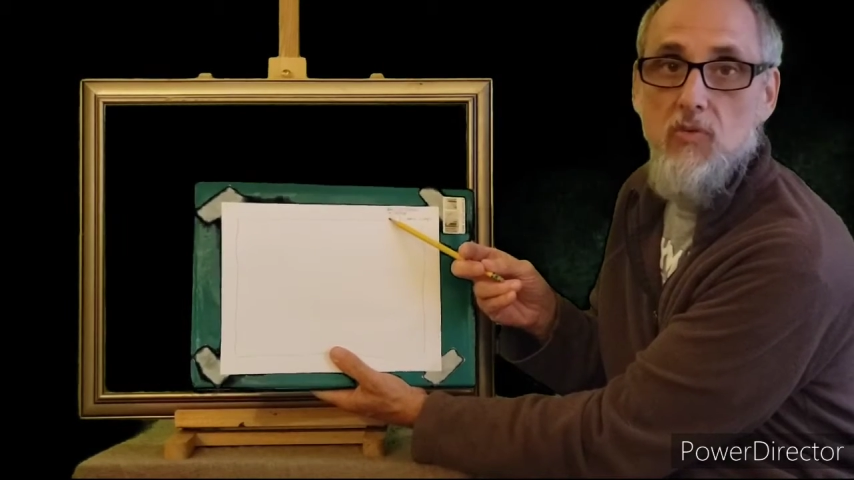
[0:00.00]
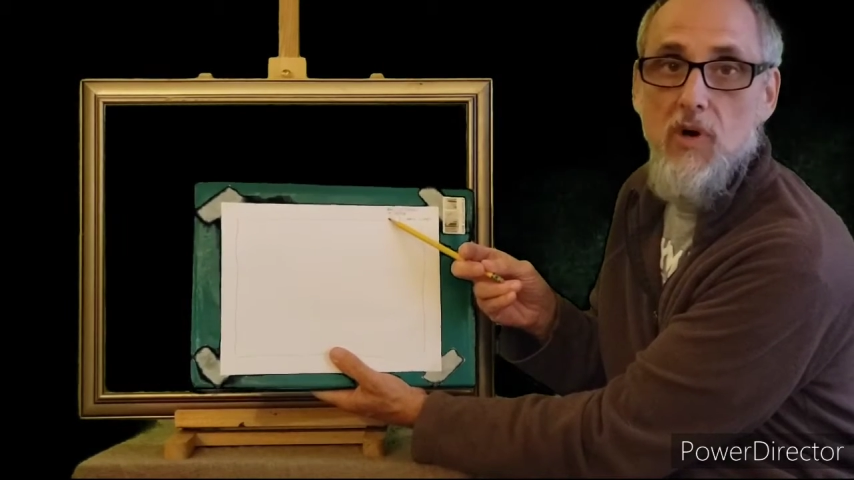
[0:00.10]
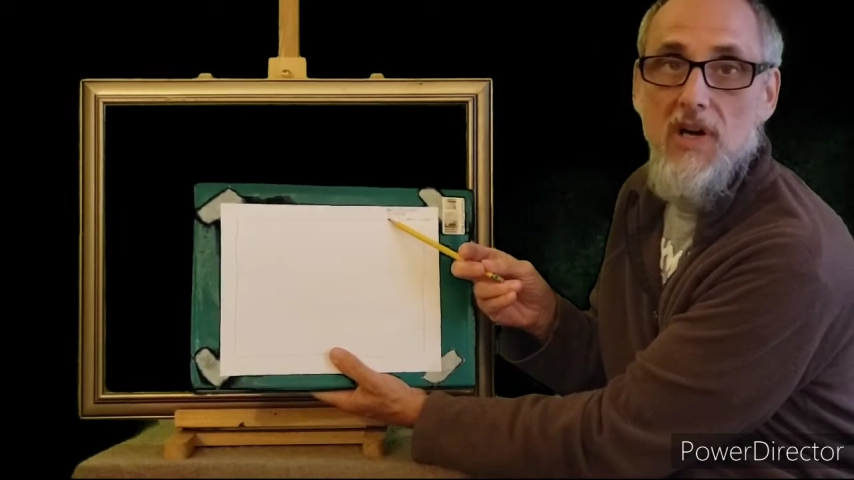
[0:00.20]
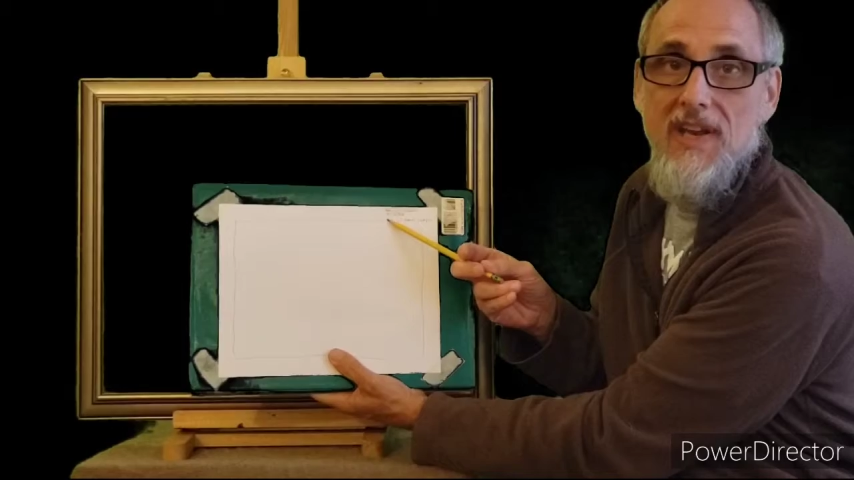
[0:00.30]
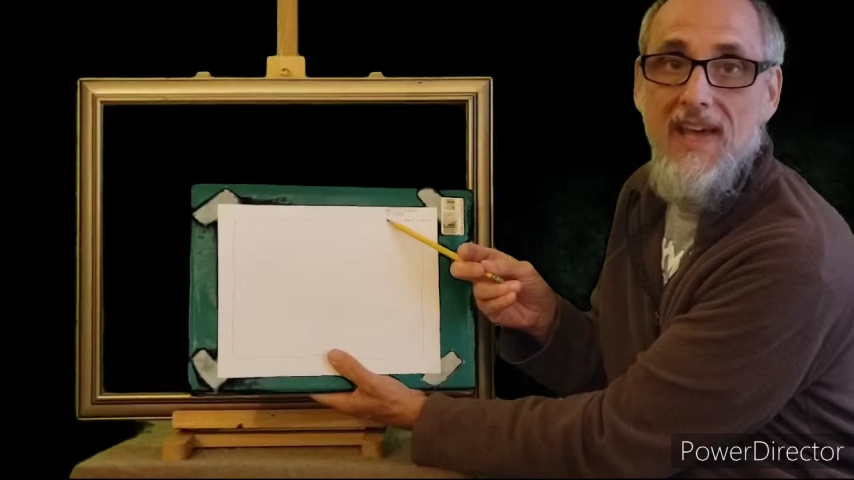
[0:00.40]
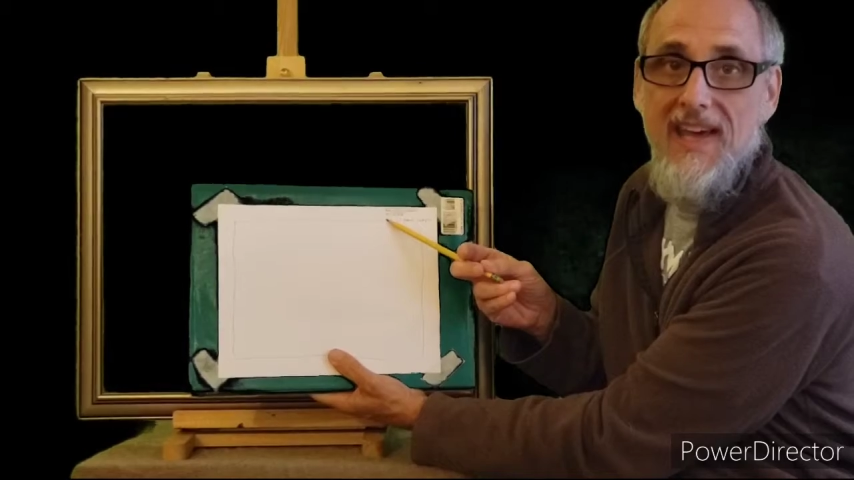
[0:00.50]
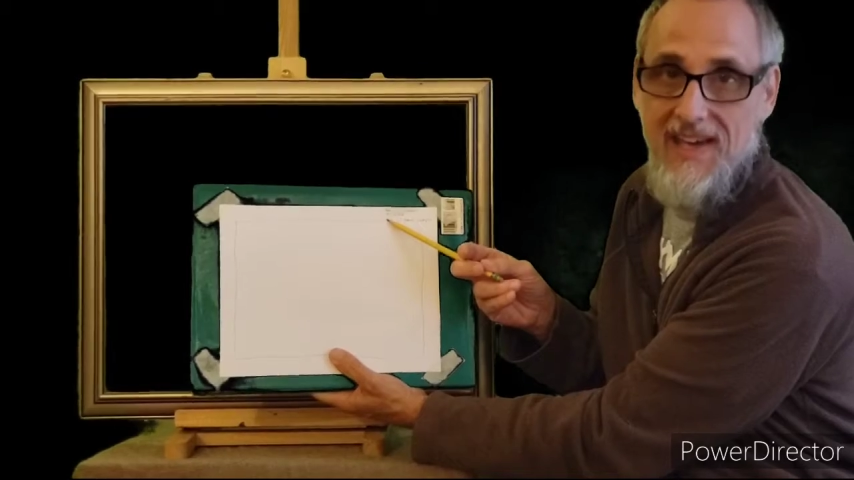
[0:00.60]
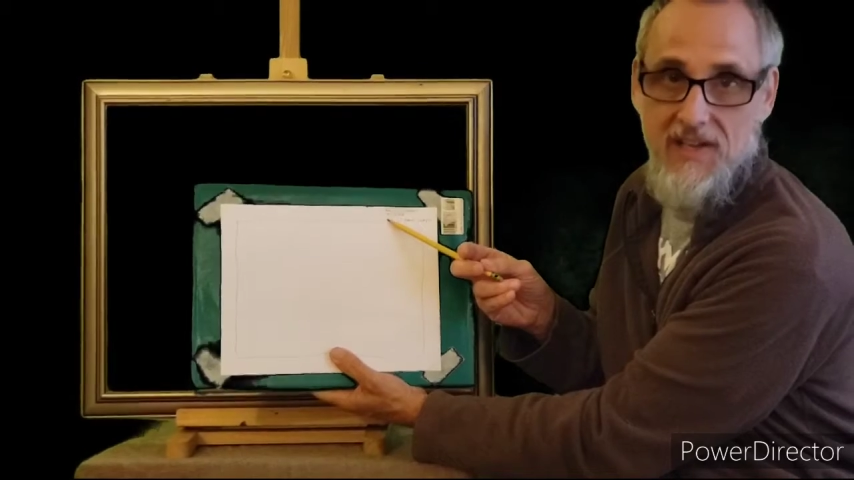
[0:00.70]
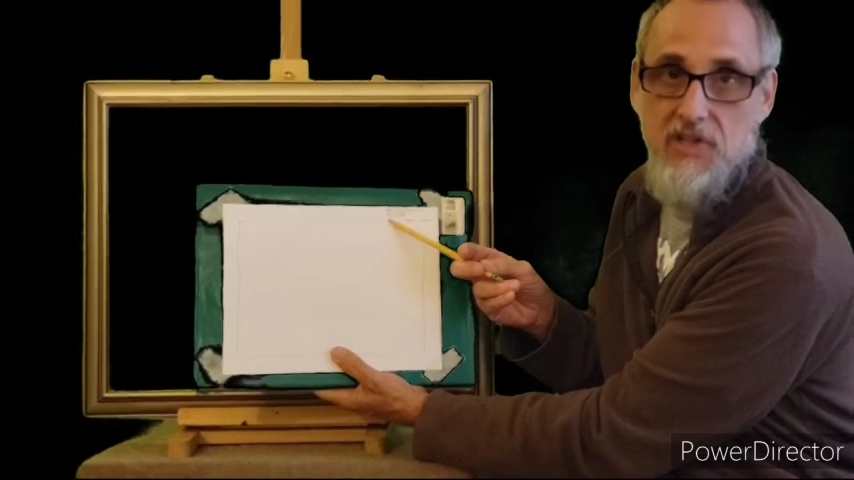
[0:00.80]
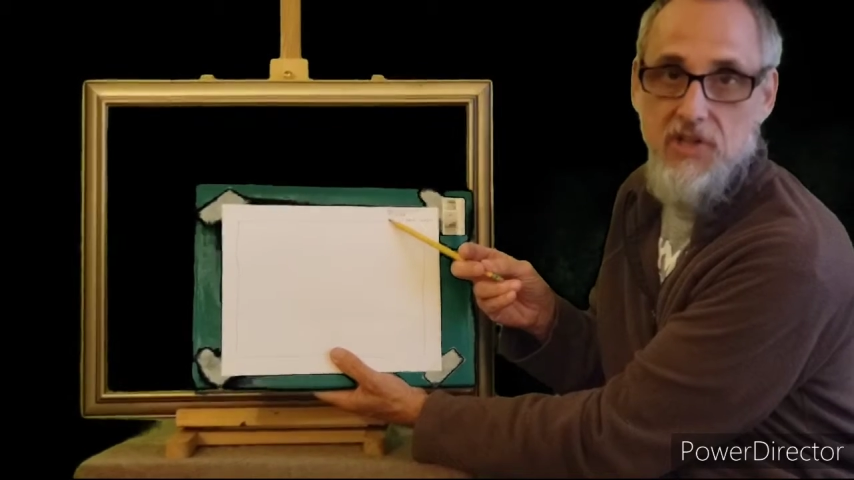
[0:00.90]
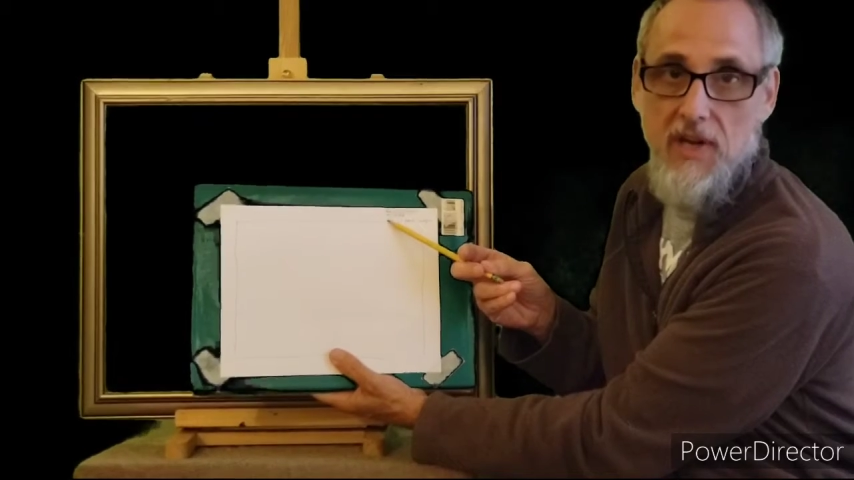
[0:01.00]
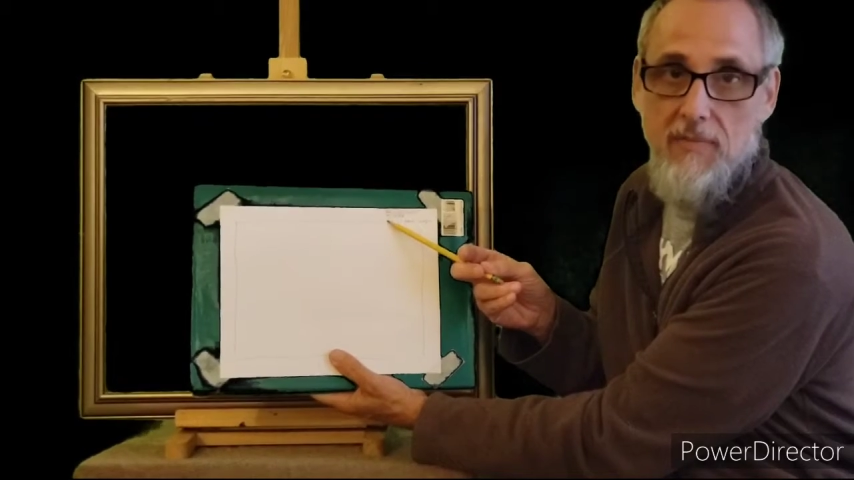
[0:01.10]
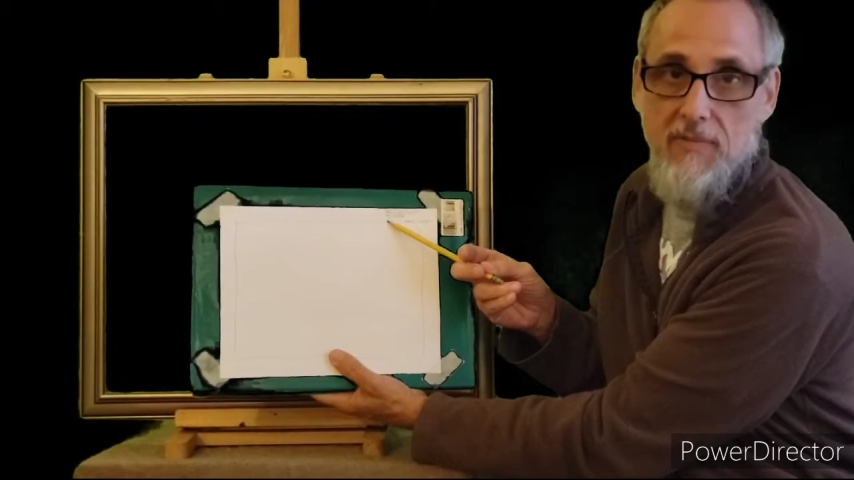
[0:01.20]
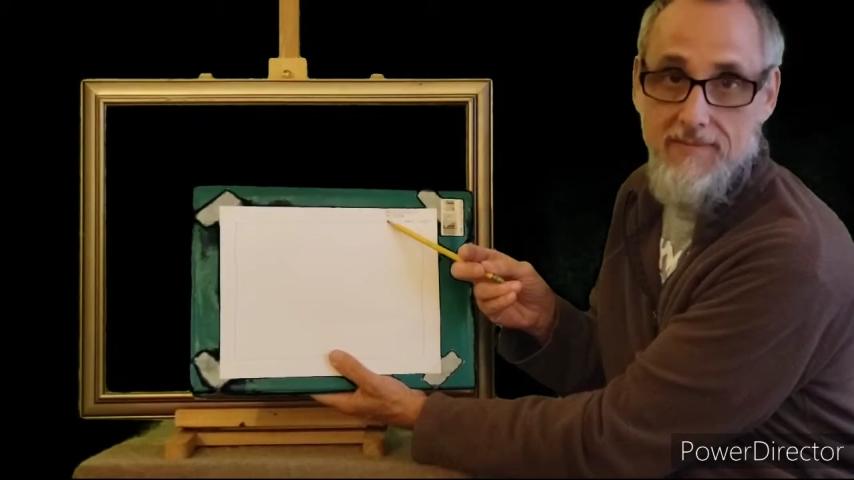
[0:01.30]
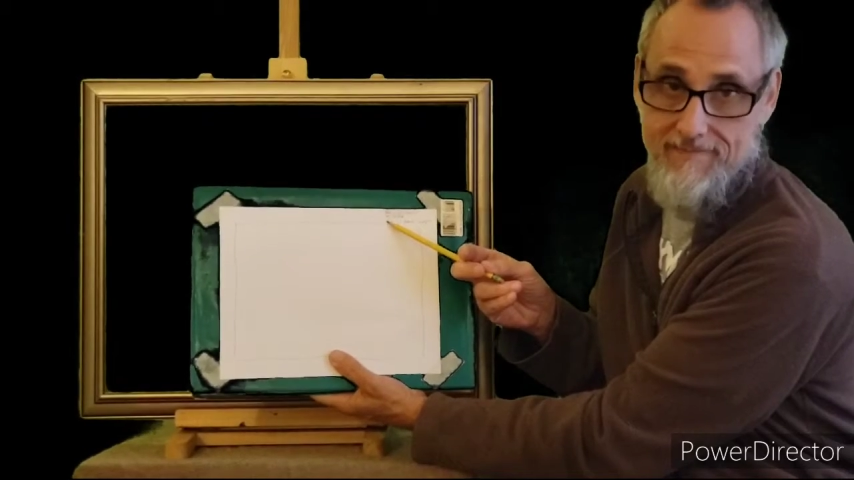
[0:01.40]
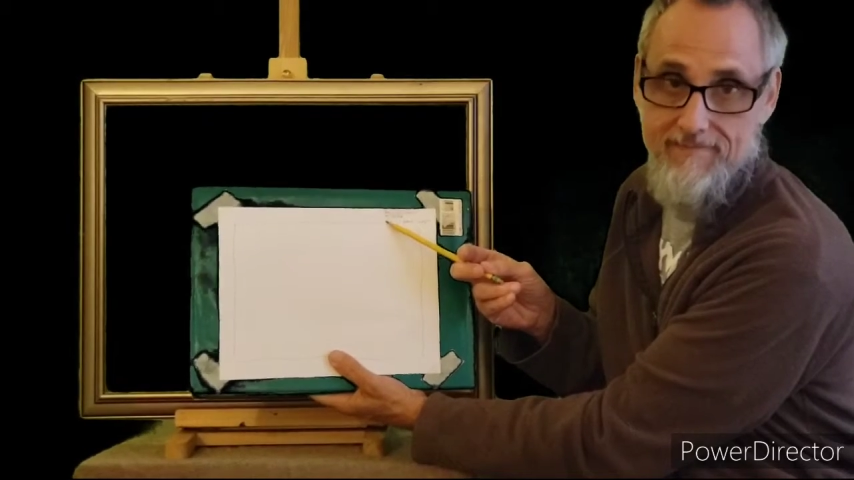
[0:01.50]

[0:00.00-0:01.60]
1, Hand Shapes.